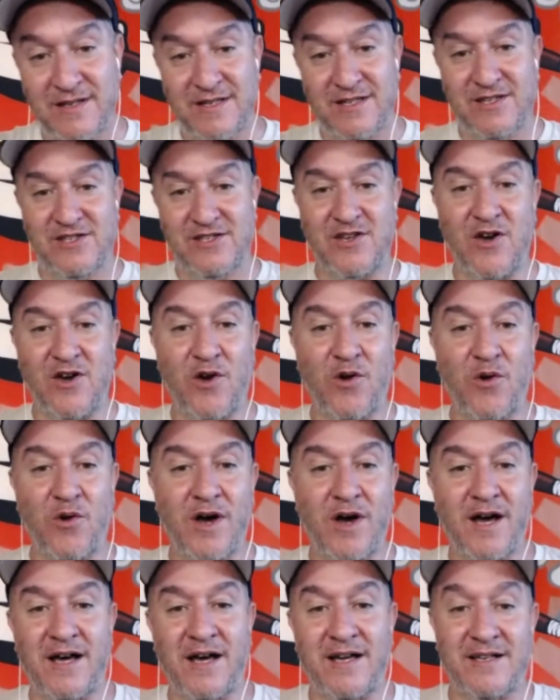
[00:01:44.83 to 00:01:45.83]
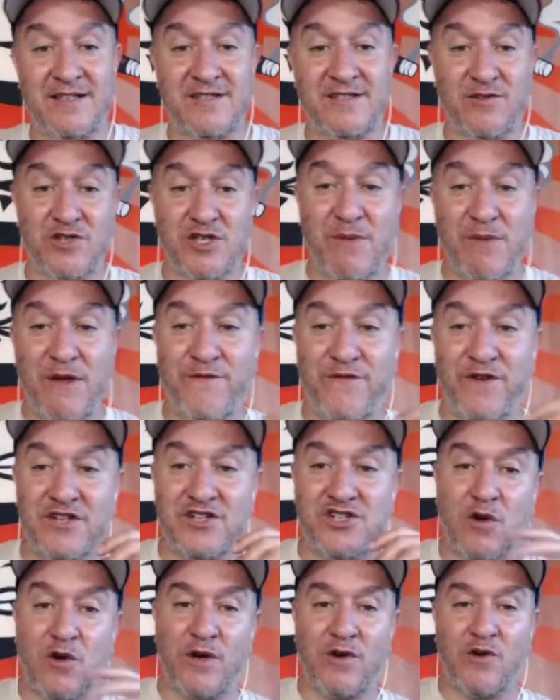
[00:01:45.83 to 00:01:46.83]
So uh, so it should be a fun
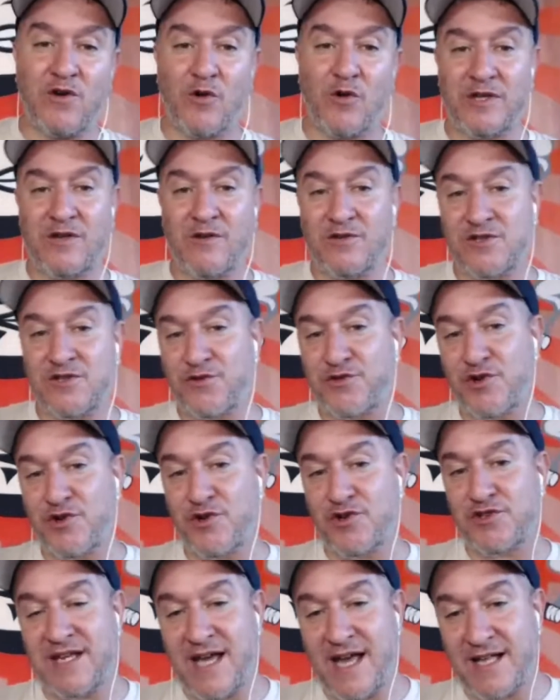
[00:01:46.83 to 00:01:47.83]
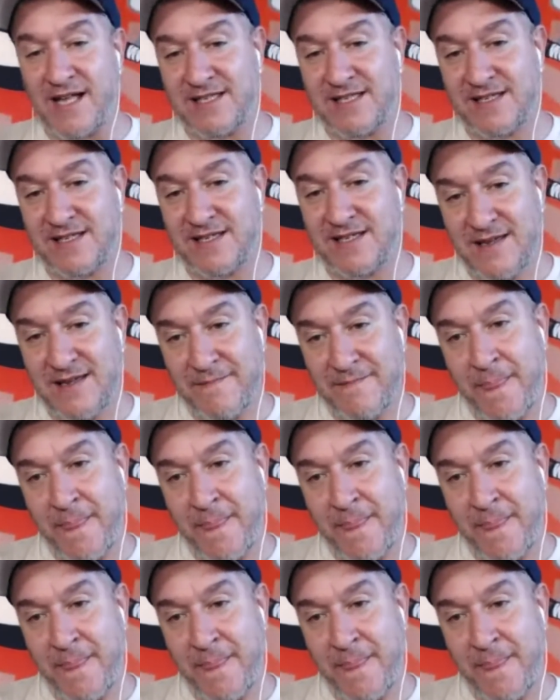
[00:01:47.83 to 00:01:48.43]
show. We normally don't do Thursday nights,